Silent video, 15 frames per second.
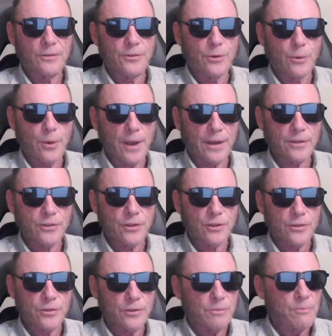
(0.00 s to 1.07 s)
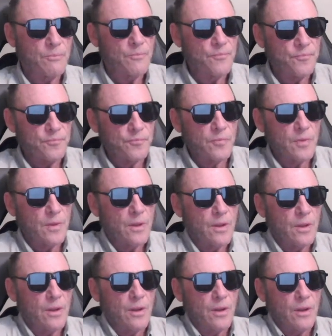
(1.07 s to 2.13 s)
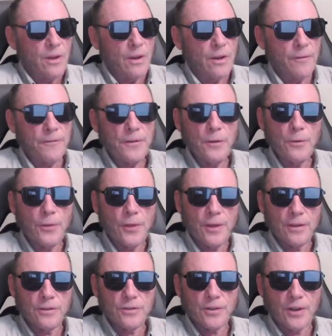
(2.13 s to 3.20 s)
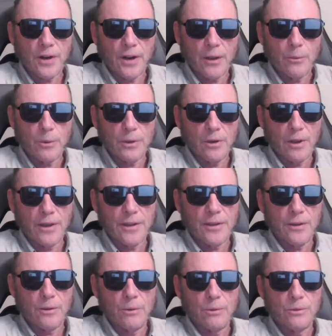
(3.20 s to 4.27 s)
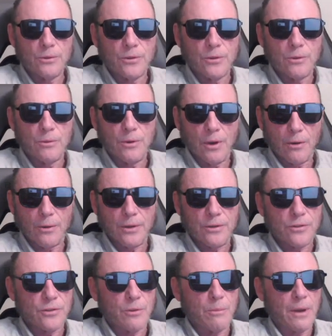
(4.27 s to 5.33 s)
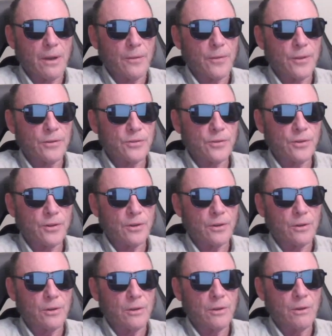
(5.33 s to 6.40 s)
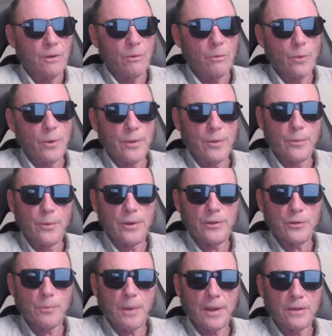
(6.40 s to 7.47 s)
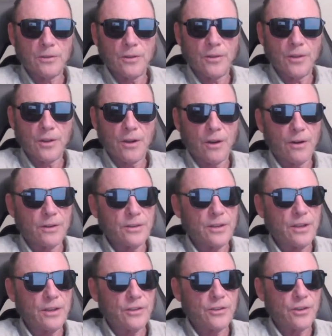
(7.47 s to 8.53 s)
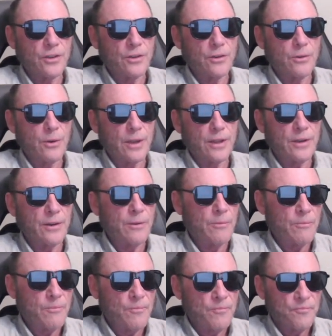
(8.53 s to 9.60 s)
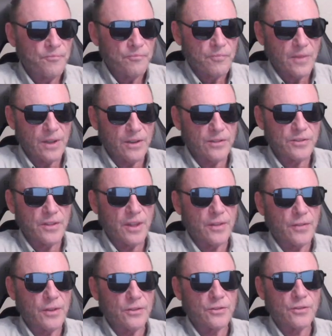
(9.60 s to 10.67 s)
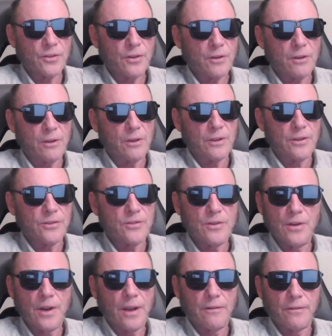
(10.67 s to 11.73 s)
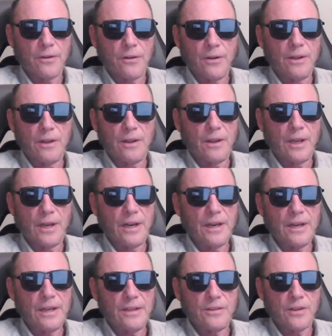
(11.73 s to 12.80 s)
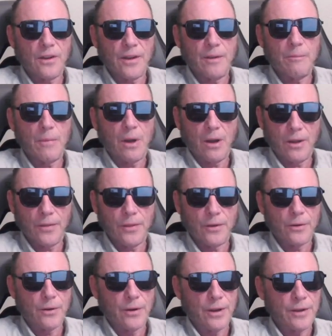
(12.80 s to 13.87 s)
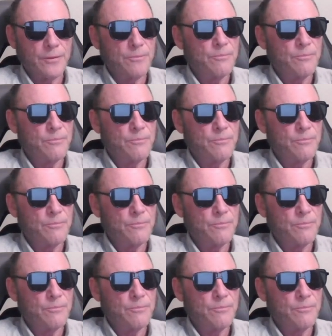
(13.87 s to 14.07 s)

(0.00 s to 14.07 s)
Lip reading: directions. A few things that I would like you to notice about the circle with respect to the Cartesian grid is that the circle is never at any time on the grid.